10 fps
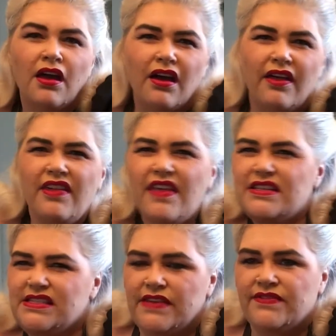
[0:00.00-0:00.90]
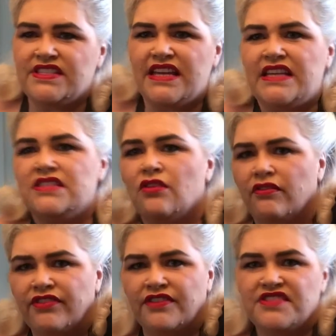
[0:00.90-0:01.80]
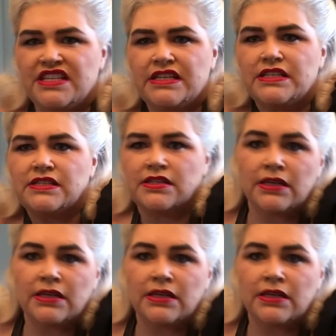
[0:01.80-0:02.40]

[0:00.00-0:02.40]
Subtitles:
I think that's 70s, not 50s.